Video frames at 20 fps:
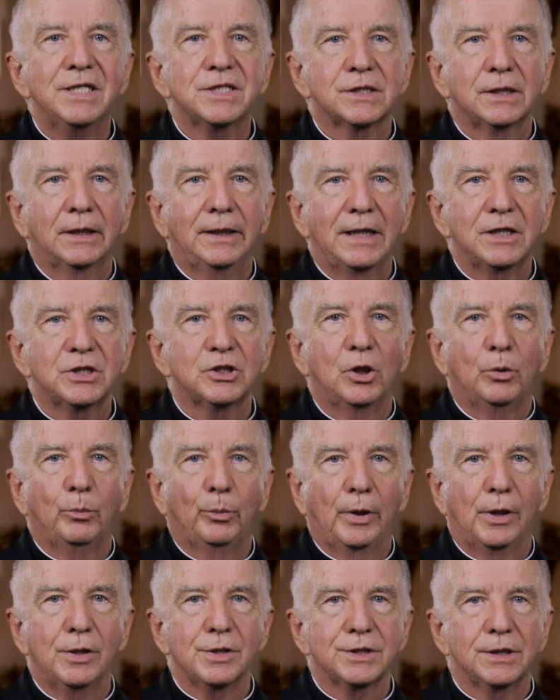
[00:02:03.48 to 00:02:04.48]
and selection
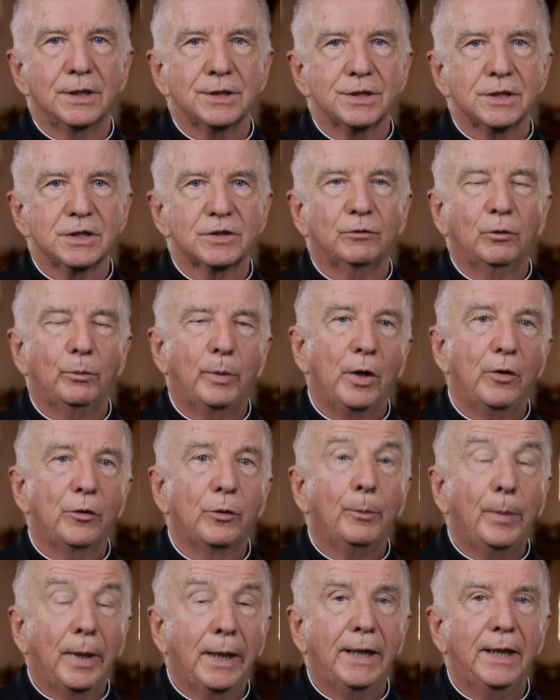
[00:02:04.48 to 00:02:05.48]
processes for
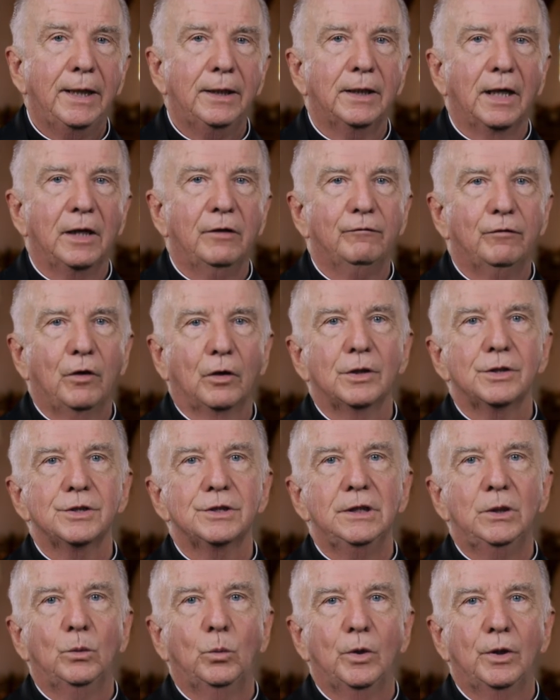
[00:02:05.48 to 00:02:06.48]
both paid and
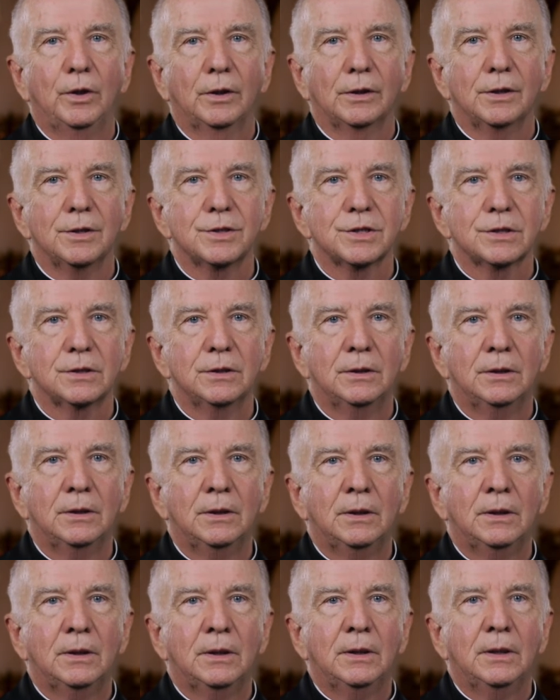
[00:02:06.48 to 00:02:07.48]
volunteer workers,
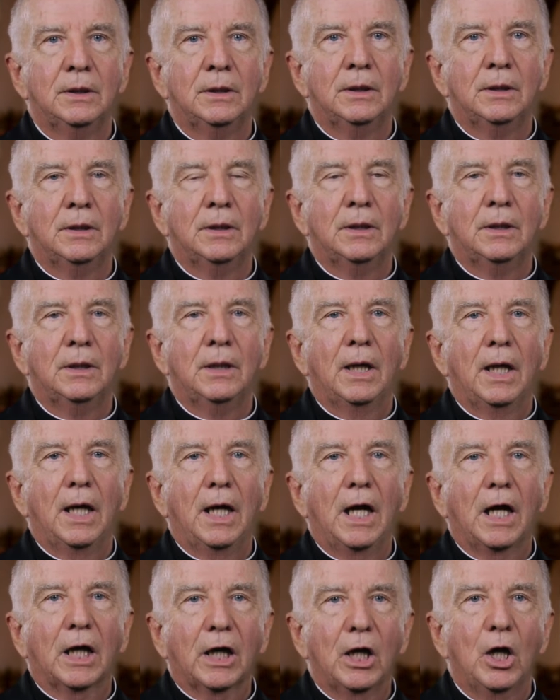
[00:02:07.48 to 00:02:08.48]

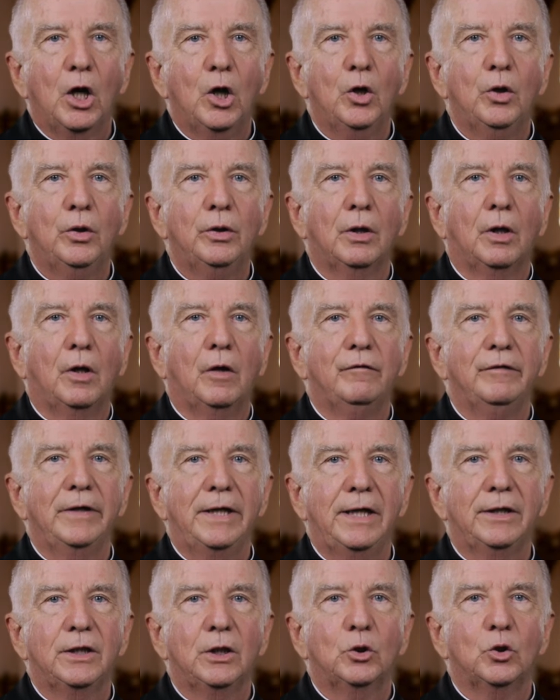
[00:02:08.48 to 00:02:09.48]
a code of
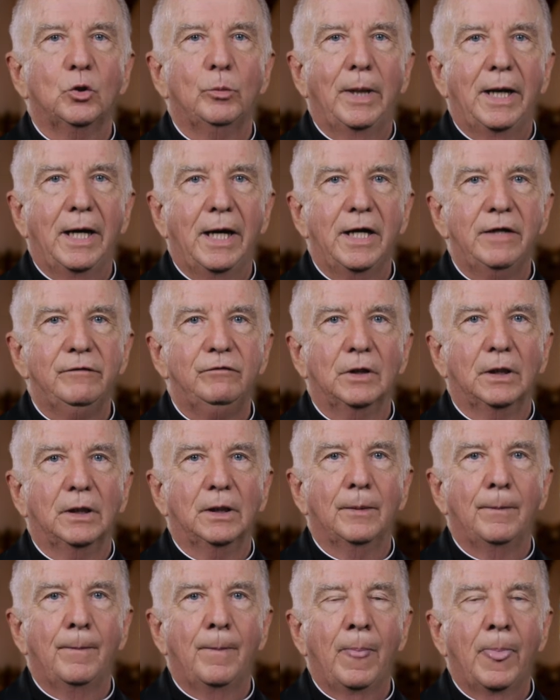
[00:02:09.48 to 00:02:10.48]
ethical
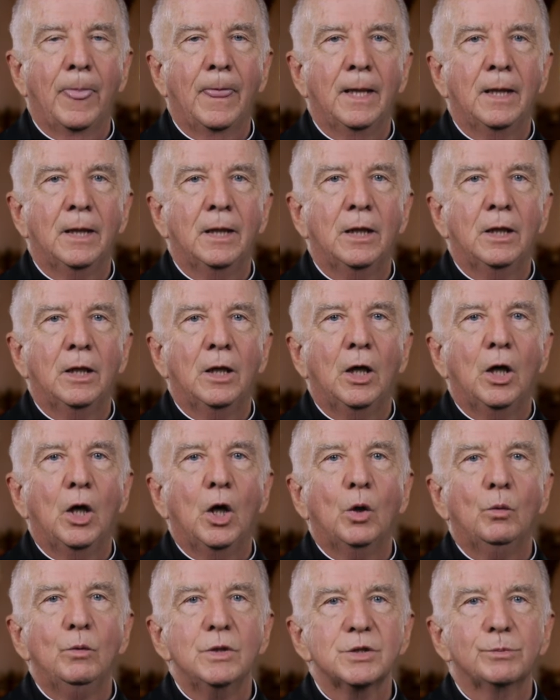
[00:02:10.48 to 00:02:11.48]
behaviour,
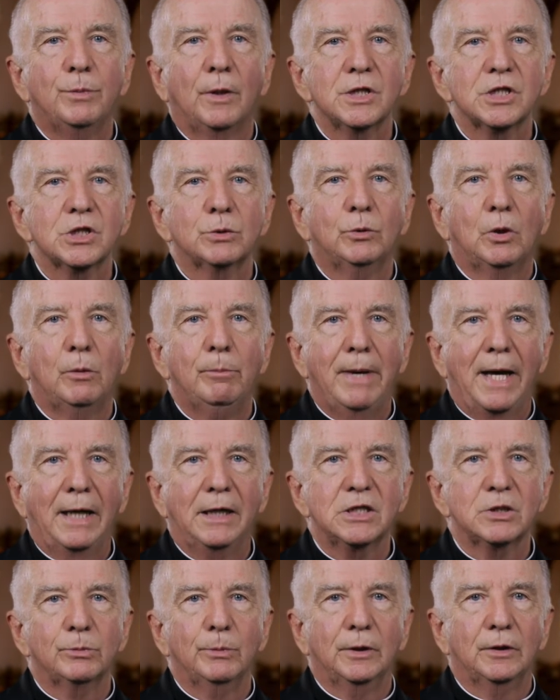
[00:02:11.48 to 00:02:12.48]
responsible
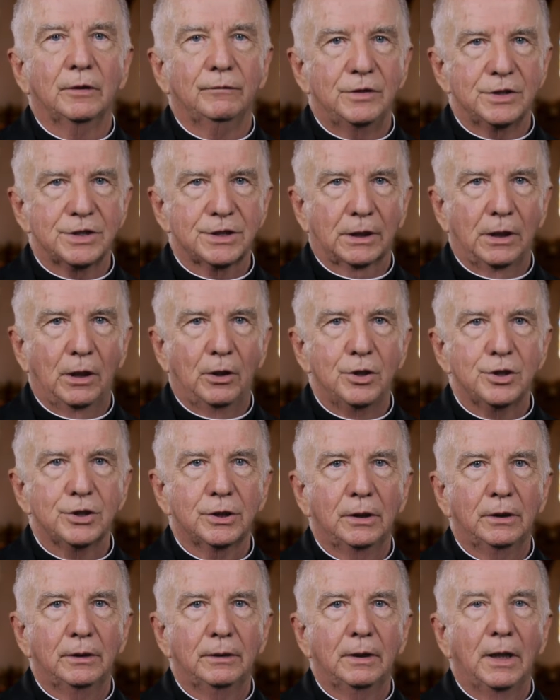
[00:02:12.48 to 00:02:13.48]
management of
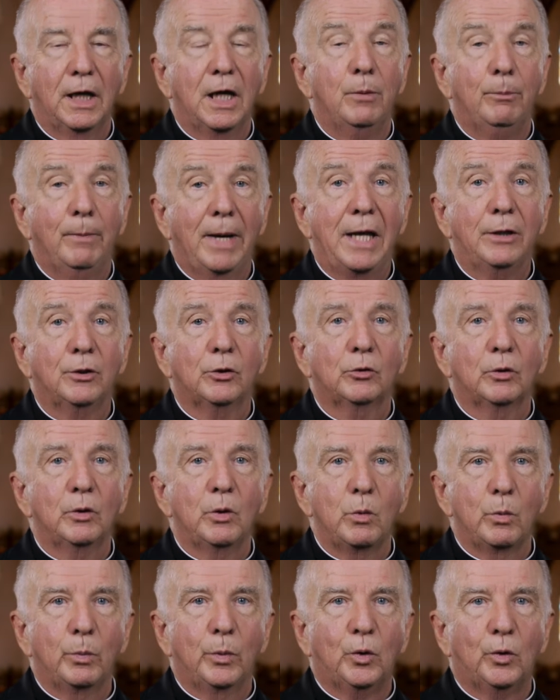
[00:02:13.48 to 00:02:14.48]
disclosure and
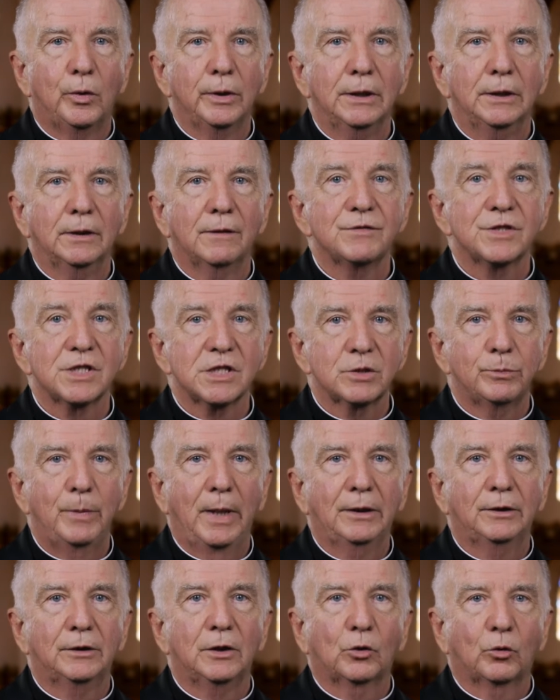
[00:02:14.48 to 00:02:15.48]
mandatory reporting of
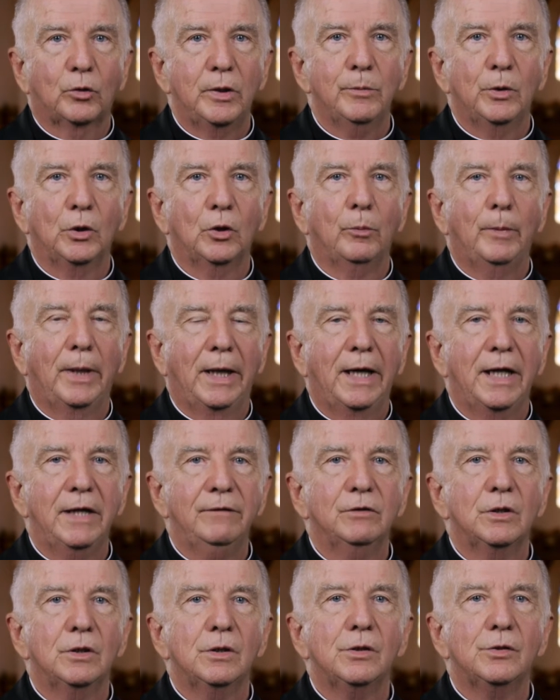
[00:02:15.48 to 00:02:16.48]
suspected criminal
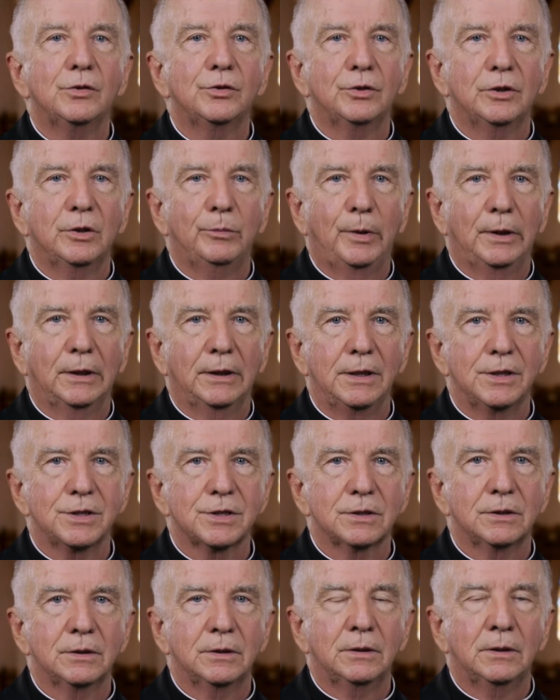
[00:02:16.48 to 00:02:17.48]
behaviour to the
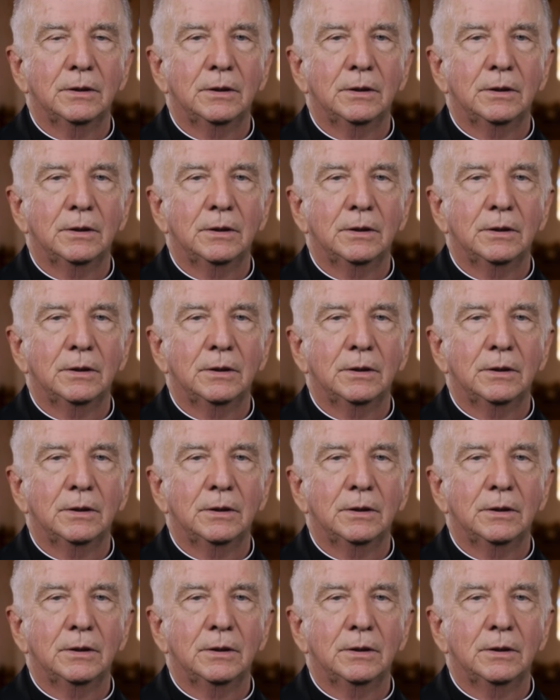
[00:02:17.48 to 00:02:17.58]
police.